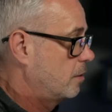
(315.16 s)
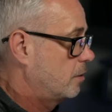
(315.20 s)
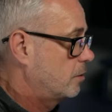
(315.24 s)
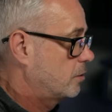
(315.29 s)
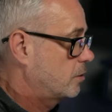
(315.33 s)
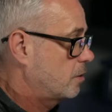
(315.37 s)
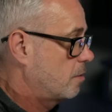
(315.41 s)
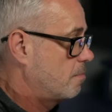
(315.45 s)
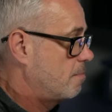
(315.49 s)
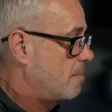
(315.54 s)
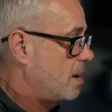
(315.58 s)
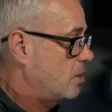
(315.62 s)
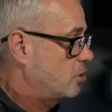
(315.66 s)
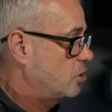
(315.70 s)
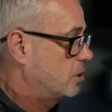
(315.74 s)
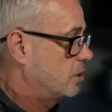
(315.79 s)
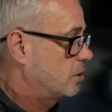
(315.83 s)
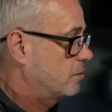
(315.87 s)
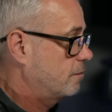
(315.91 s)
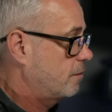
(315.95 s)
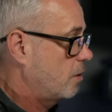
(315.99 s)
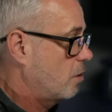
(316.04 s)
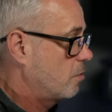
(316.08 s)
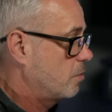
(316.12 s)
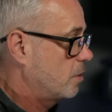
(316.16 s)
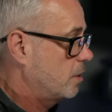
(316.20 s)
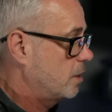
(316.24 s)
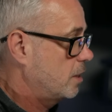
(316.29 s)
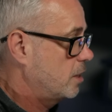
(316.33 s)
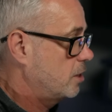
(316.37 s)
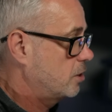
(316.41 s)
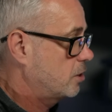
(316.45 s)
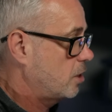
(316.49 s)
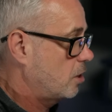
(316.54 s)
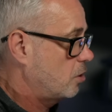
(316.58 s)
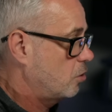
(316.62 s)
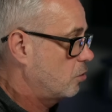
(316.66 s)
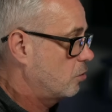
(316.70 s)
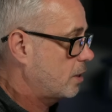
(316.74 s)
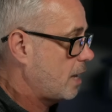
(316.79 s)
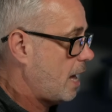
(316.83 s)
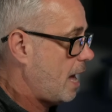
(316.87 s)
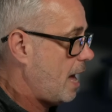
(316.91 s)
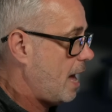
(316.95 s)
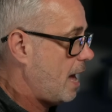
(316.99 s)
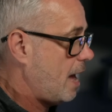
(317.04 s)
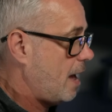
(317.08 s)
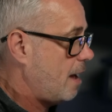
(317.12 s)
So I'm matching this phone. These look
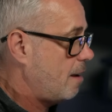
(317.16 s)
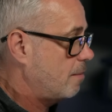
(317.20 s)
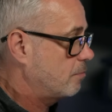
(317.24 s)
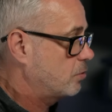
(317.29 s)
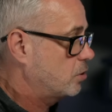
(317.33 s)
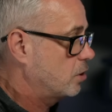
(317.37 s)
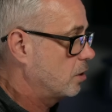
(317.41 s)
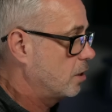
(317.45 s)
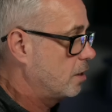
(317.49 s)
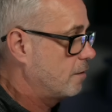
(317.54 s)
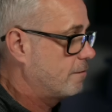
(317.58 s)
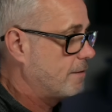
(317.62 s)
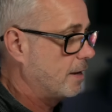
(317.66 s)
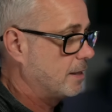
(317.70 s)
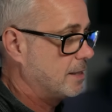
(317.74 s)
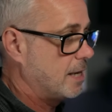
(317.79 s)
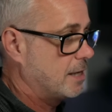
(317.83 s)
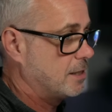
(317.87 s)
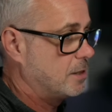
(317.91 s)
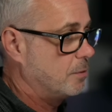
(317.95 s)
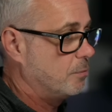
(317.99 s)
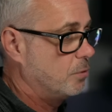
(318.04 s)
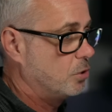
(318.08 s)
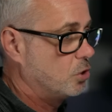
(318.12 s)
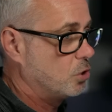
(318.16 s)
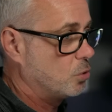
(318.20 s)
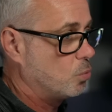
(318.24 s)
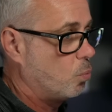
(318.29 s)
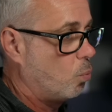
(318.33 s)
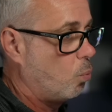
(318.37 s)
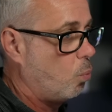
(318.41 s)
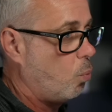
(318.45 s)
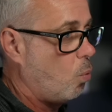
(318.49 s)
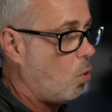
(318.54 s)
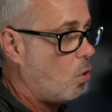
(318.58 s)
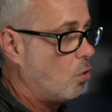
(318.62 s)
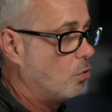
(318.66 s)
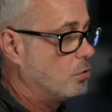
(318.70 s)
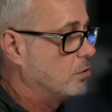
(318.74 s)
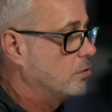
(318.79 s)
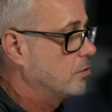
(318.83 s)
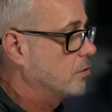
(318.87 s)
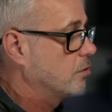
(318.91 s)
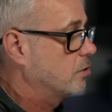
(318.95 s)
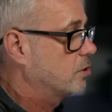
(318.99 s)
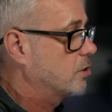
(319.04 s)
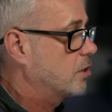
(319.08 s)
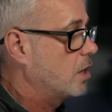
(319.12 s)
absolutely fantastic with just
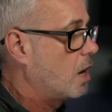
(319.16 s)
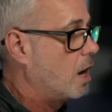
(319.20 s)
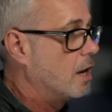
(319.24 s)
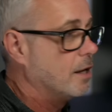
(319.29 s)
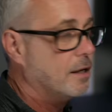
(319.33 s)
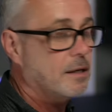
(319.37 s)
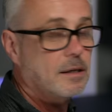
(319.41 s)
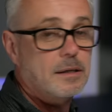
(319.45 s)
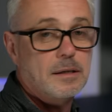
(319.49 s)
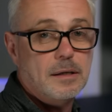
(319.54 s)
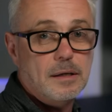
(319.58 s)
one slider.